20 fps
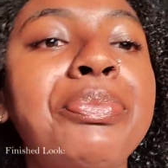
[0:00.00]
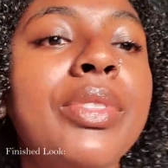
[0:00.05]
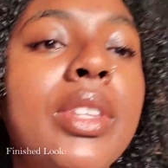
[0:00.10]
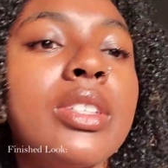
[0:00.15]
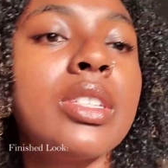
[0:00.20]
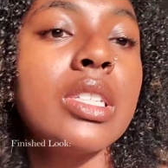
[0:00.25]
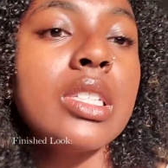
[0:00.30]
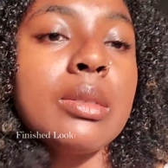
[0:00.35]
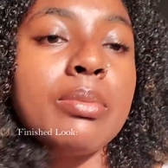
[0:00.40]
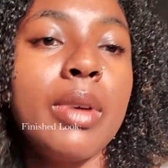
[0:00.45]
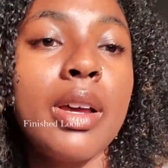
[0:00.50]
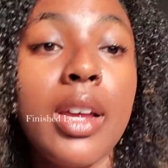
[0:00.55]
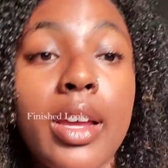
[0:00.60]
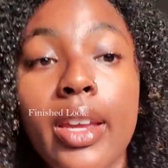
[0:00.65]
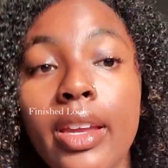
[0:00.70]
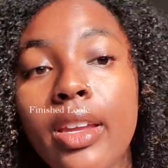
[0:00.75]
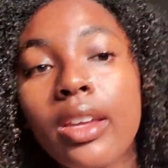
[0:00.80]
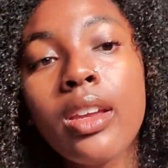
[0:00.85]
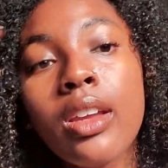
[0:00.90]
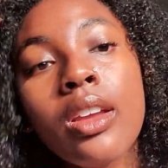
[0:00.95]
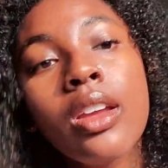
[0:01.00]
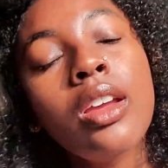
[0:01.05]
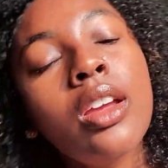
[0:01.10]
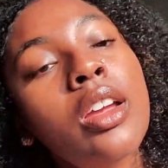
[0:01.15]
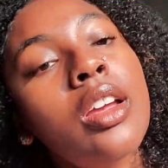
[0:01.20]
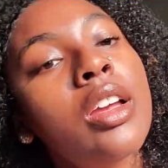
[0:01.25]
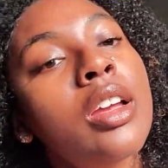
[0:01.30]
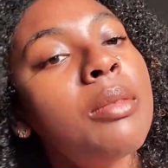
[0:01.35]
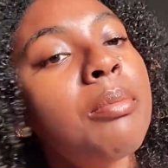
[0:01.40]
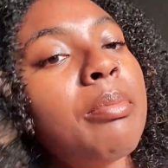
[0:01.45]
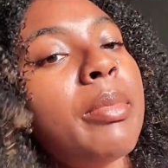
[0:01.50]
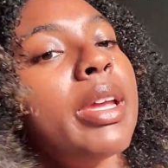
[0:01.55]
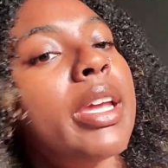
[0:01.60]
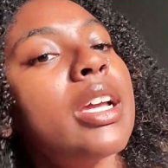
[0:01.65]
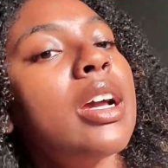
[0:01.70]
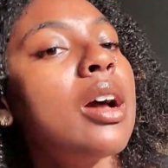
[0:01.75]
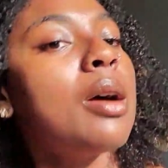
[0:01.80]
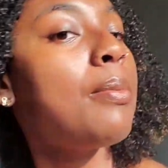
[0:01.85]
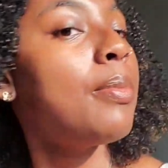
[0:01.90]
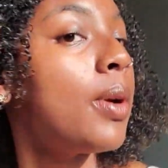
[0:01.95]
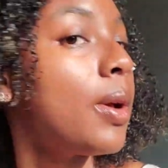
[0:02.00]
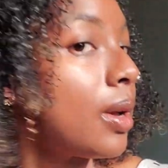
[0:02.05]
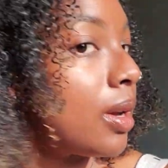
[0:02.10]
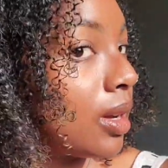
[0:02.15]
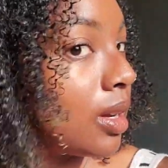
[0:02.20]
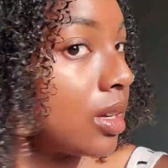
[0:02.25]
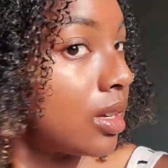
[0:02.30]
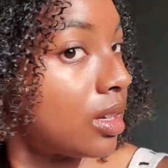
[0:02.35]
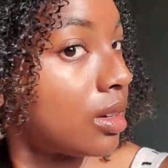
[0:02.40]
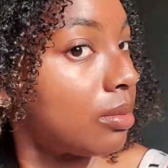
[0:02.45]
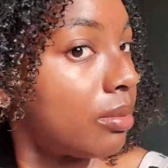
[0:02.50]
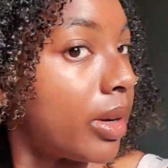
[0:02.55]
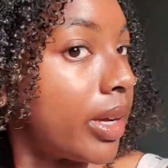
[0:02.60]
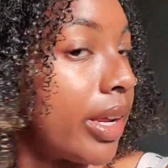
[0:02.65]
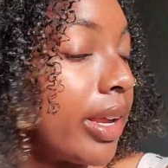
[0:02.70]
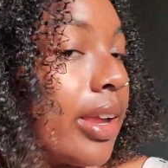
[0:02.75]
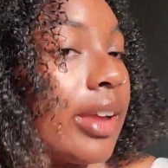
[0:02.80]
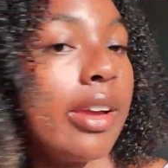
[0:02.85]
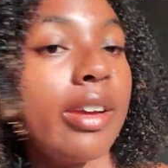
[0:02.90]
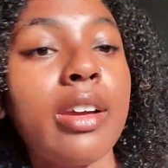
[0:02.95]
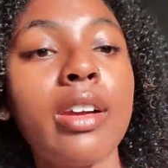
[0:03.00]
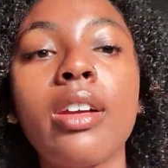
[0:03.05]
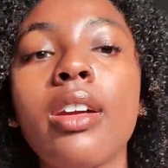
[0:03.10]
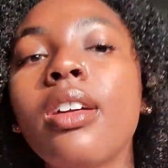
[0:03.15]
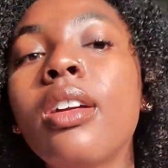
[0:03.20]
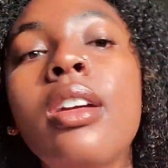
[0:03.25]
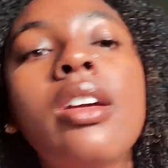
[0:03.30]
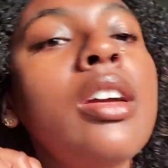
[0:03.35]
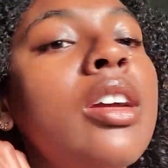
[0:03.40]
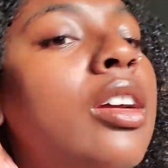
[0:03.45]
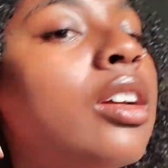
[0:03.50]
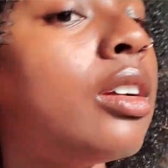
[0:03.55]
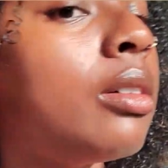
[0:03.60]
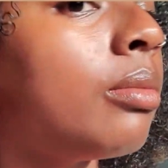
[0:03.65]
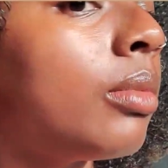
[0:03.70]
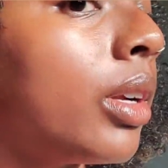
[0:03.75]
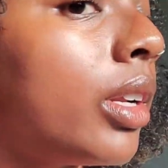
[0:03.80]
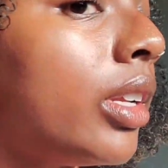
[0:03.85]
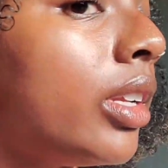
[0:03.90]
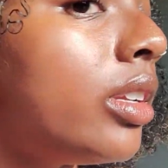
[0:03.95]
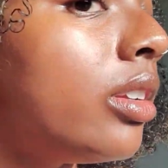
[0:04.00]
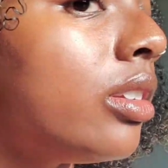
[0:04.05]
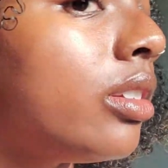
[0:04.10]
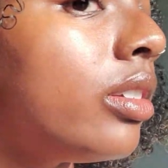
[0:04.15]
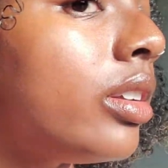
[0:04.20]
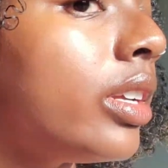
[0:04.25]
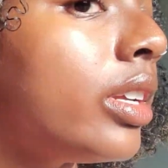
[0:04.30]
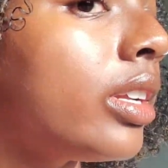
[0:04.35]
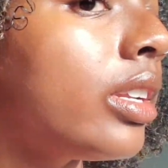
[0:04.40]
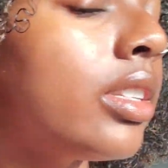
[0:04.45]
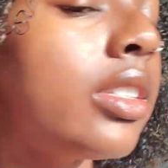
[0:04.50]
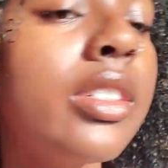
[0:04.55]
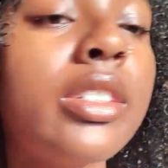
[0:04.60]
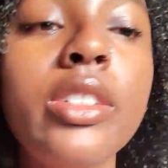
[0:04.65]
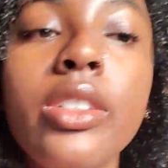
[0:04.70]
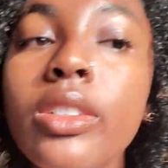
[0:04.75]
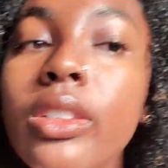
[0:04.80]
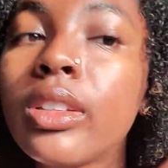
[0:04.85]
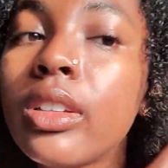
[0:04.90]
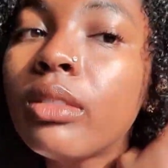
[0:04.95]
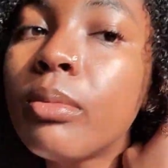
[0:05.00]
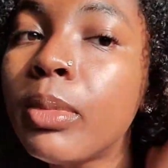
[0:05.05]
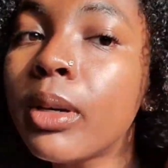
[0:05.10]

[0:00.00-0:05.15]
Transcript: this is my makeup, my hair, my earrings, they're cute little